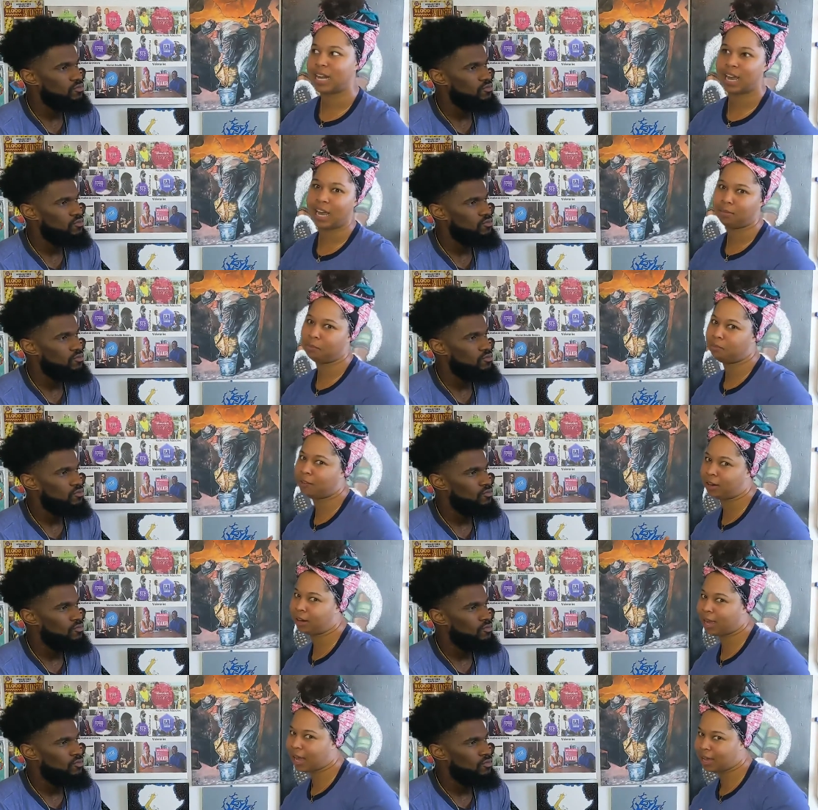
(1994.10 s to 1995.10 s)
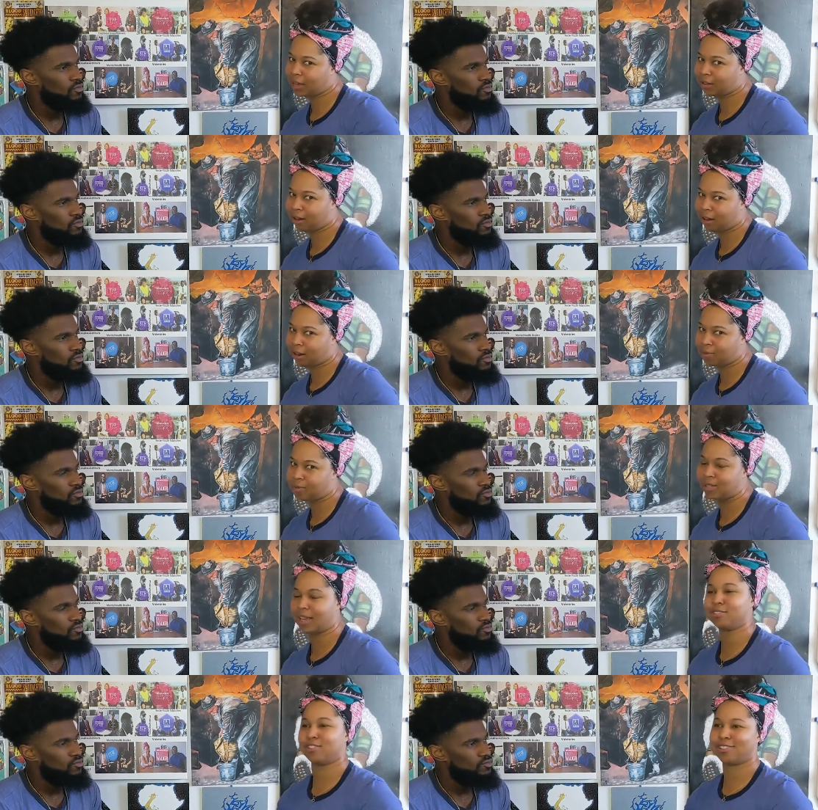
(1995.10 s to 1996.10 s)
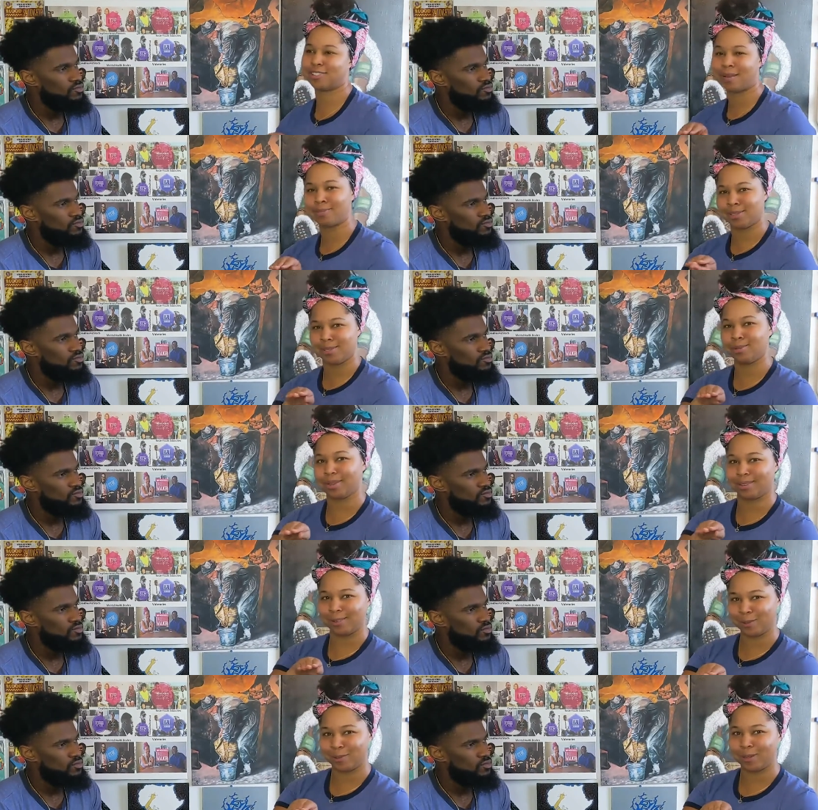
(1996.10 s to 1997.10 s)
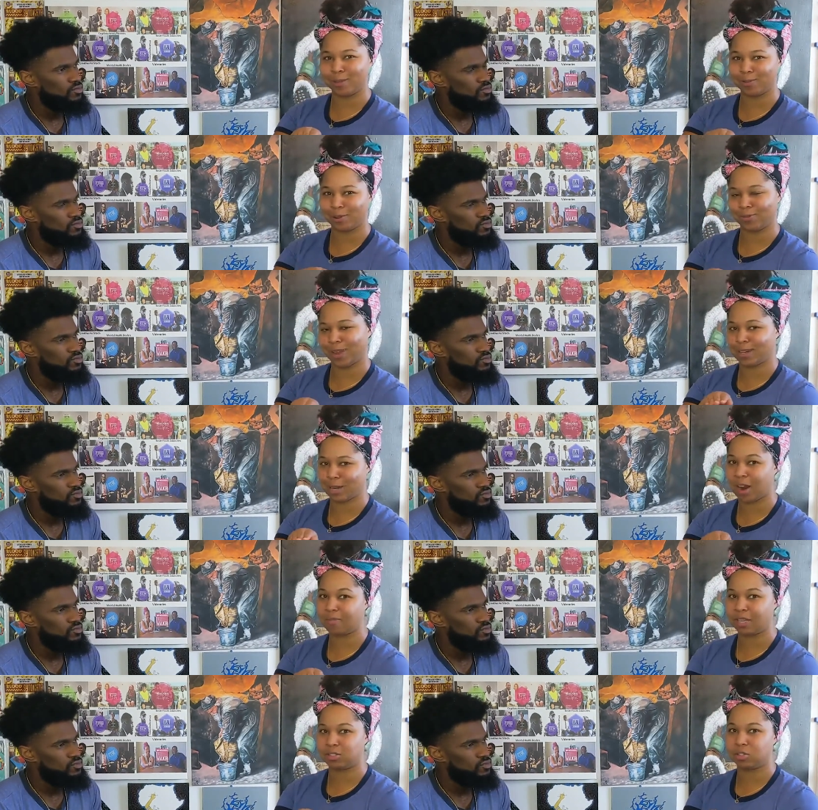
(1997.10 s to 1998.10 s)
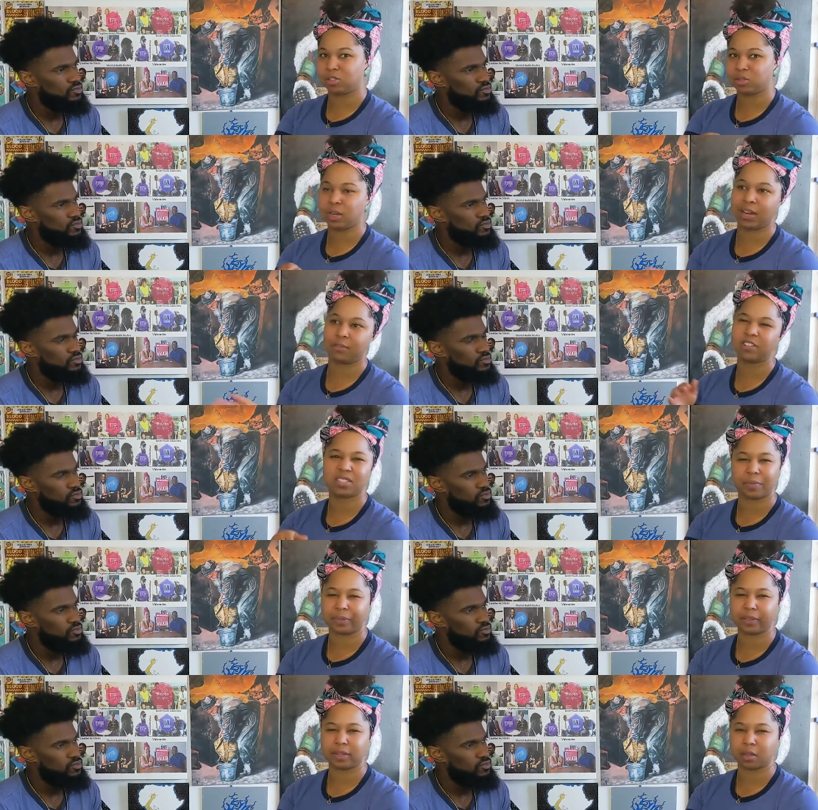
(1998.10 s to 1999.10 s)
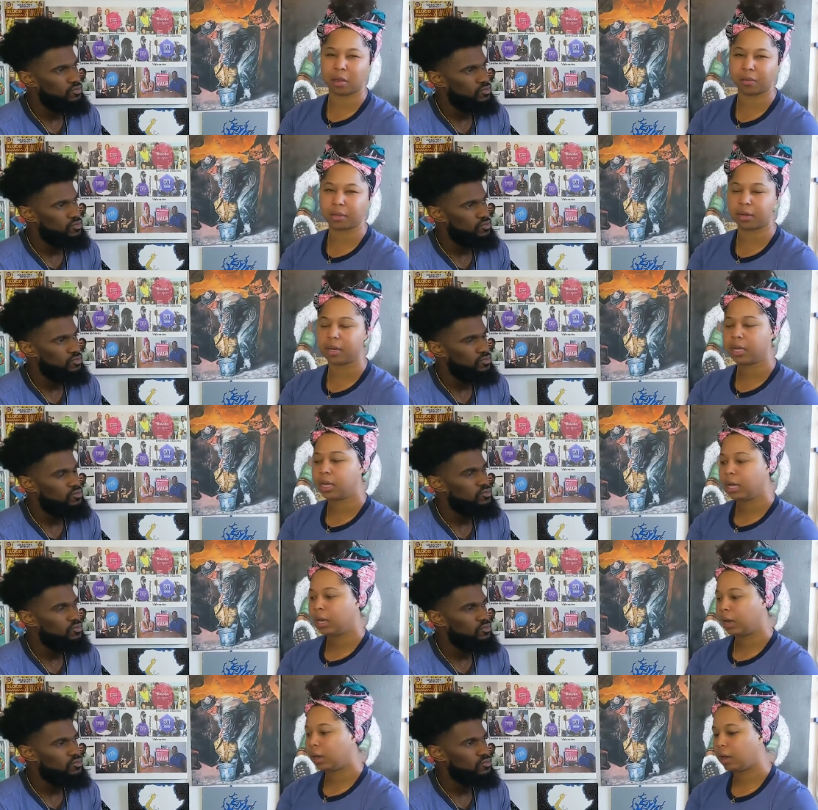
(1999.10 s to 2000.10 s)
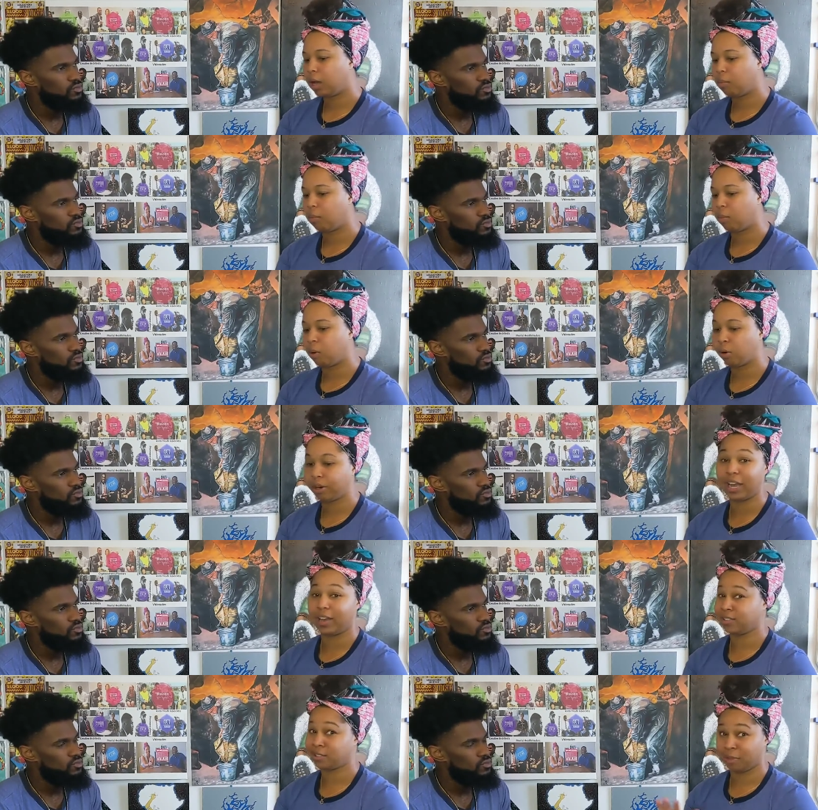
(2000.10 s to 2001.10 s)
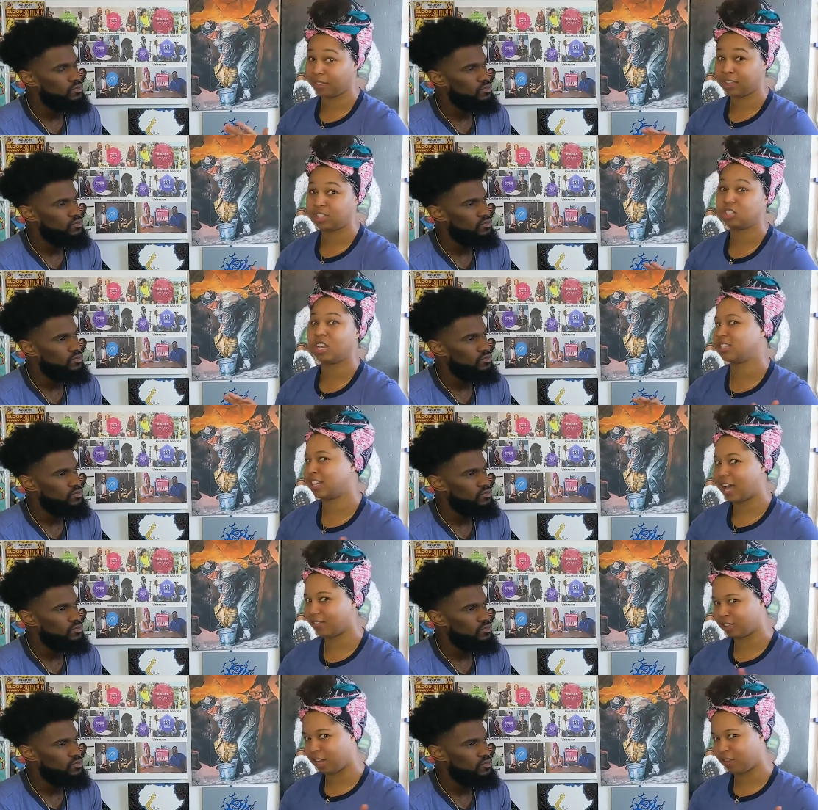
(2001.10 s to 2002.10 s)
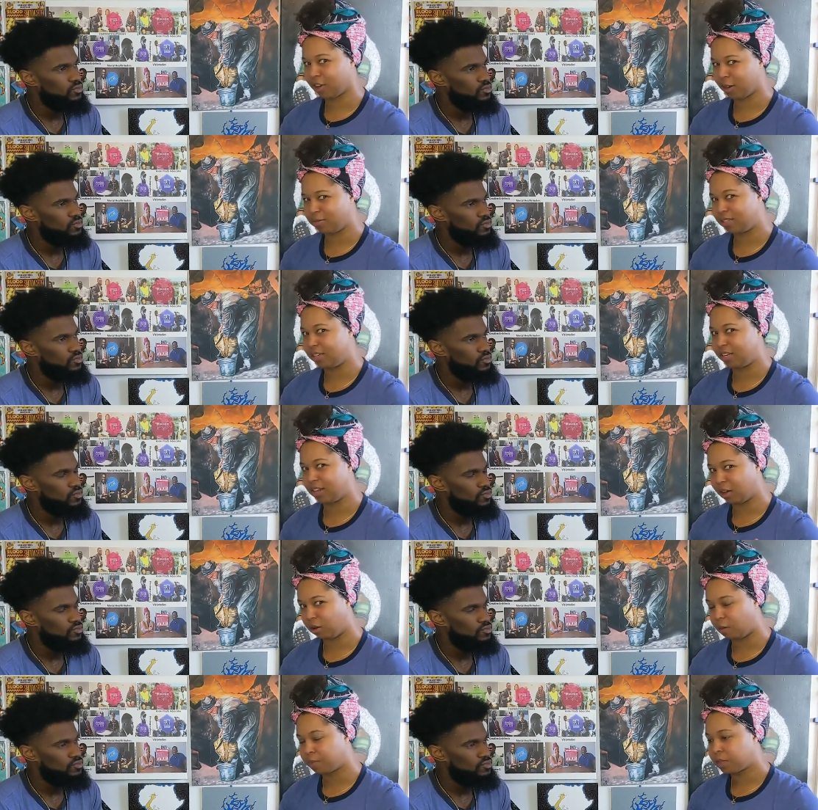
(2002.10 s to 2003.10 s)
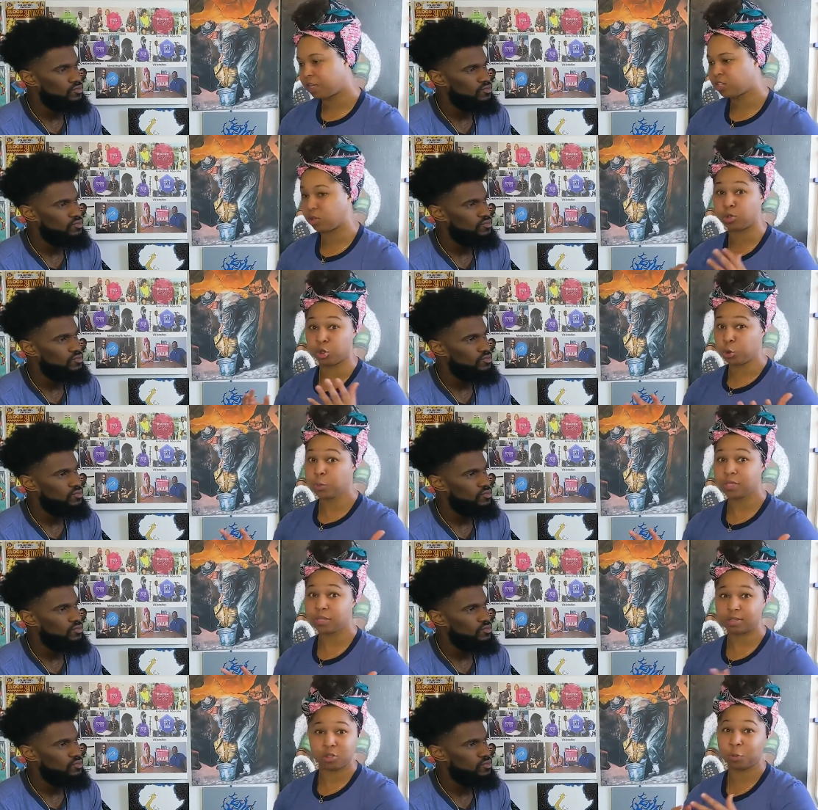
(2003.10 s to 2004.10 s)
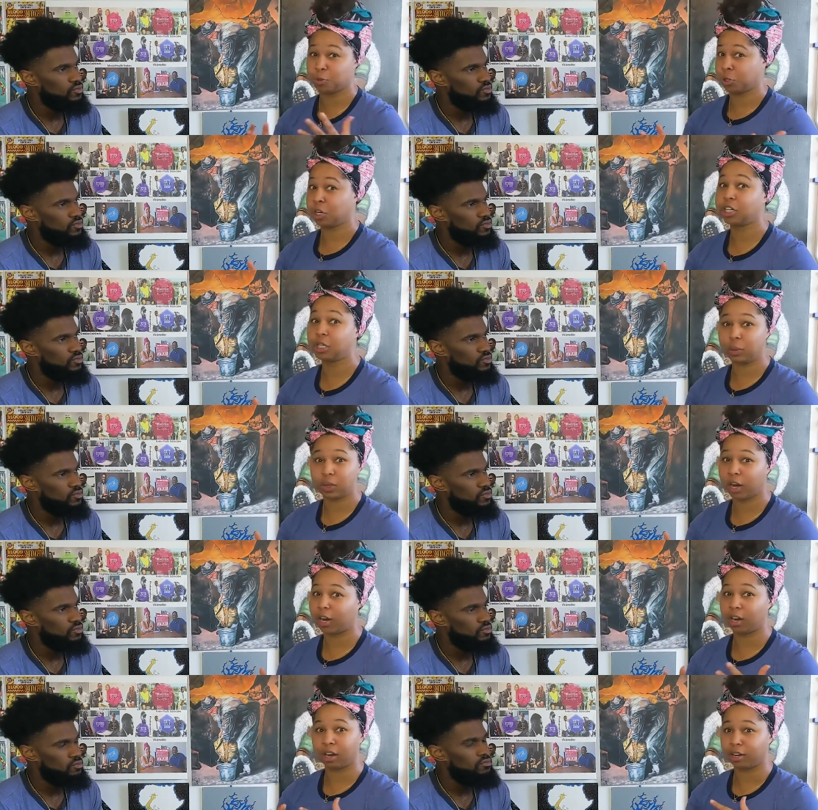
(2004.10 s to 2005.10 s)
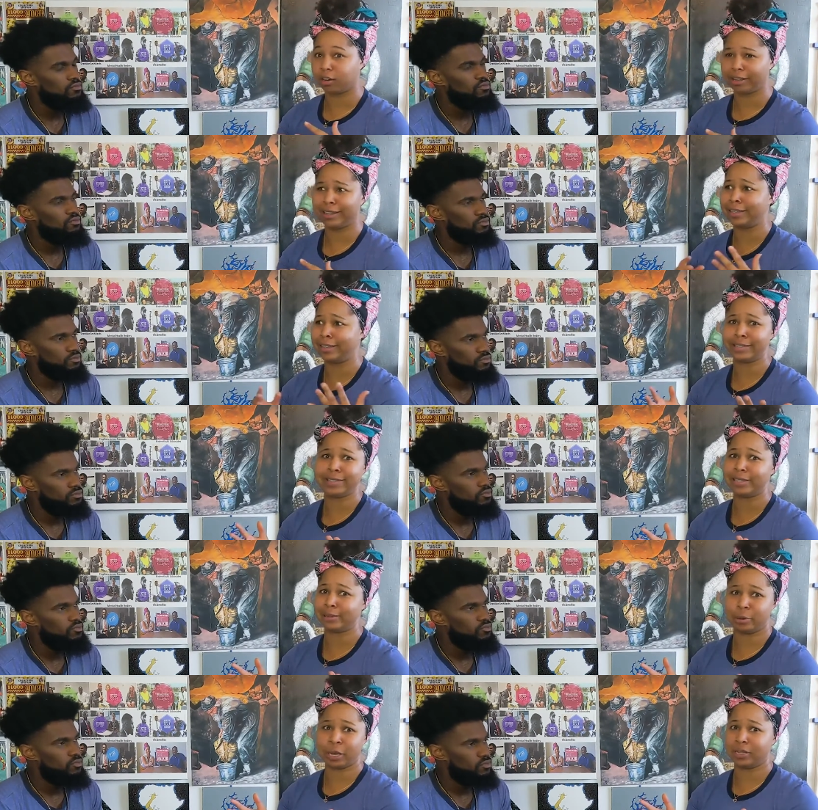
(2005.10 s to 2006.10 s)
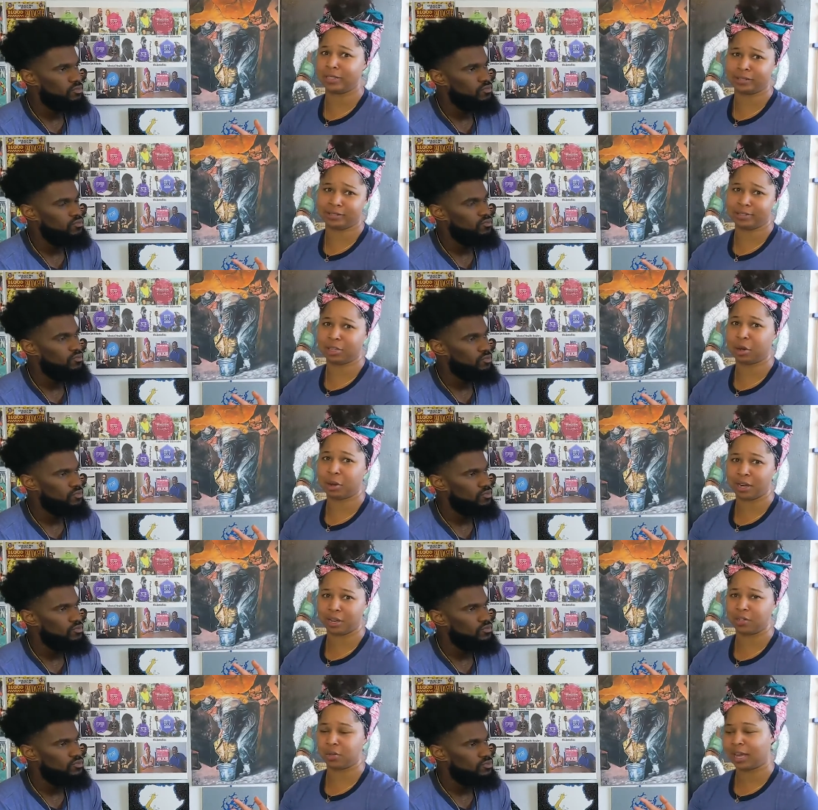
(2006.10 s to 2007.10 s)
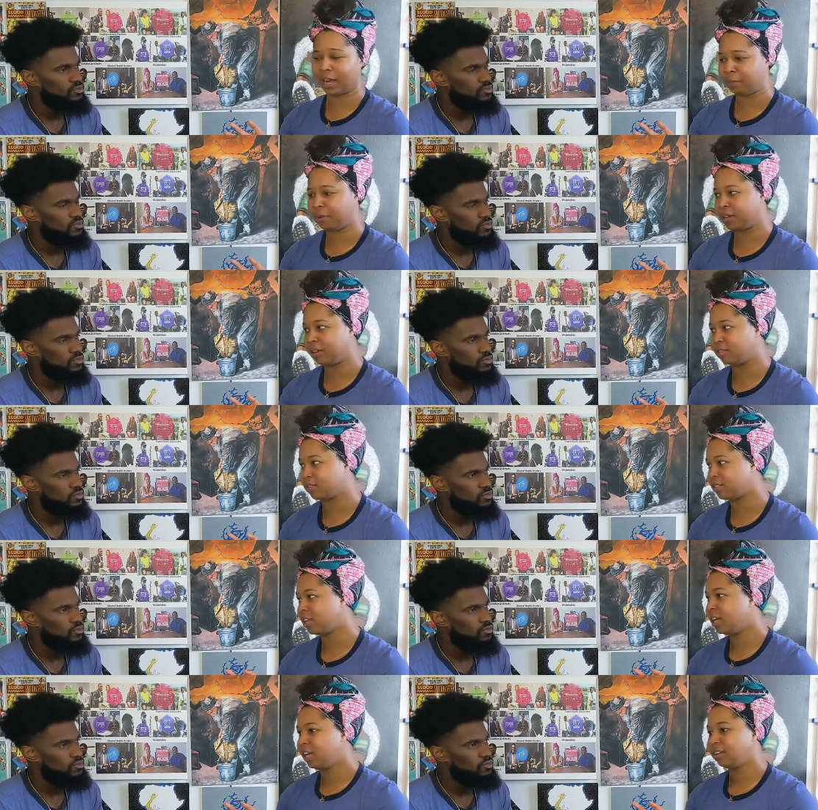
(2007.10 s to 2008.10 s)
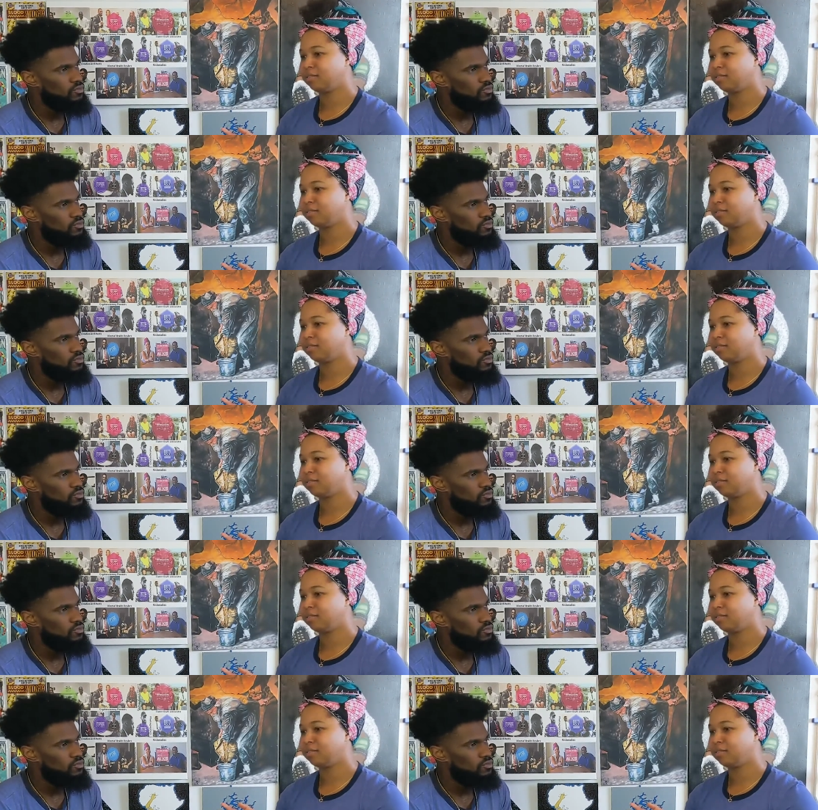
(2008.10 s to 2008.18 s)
Speaker 1: not very high in carbs and just substitute the little bit of refined carbs that you do have with something that's healthier. Or yeah, something that just doesn't have a lot of carbs in it at all. So soups are an easy way to go ahead and do that because